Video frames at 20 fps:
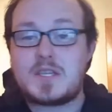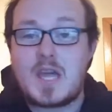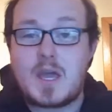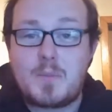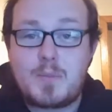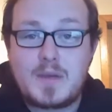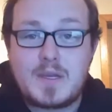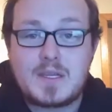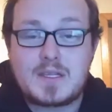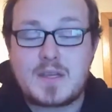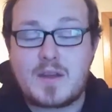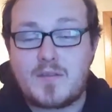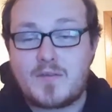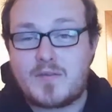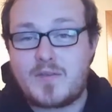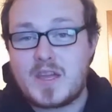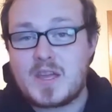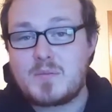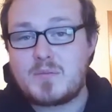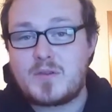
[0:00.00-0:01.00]
Chappie's
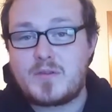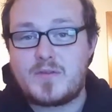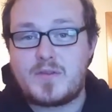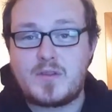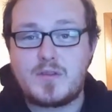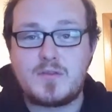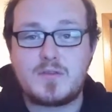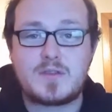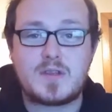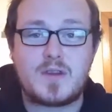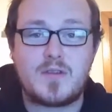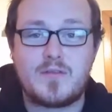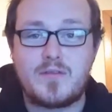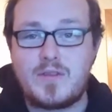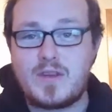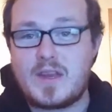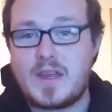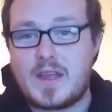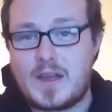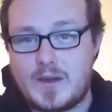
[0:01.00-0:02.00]
Vape Reviews
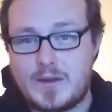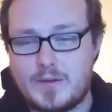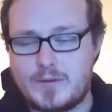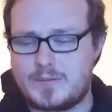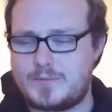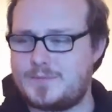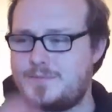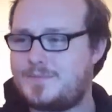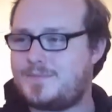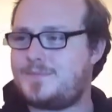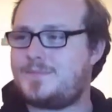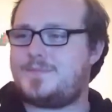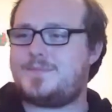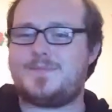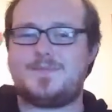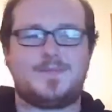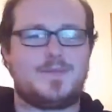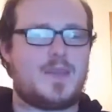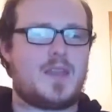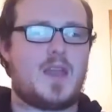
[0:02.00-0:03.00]
video.
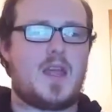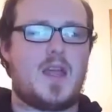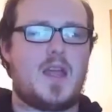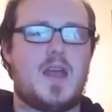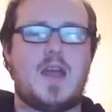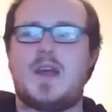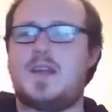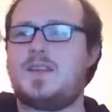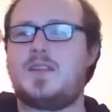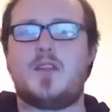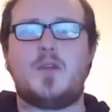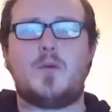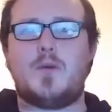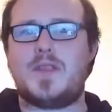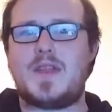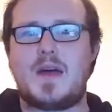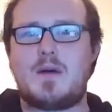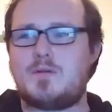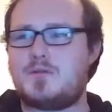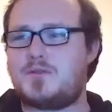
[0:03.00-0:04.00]
I don't know
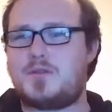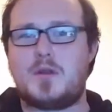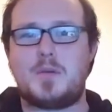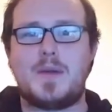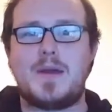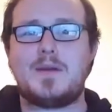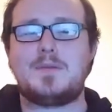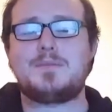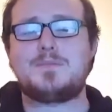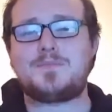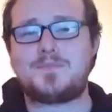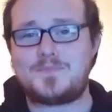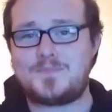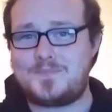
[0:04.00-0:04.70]
what that was all about.